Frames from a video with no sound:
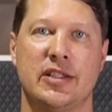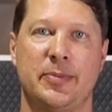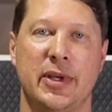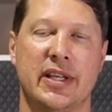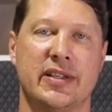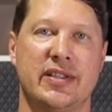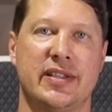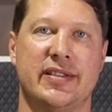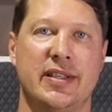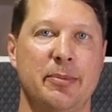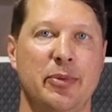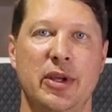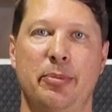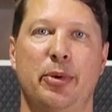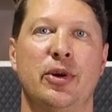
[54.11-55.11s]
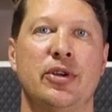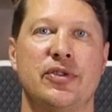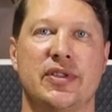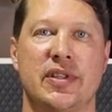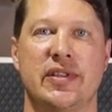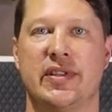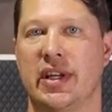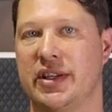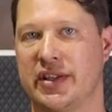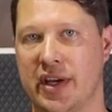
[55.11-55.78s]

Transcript: is because it simply produces a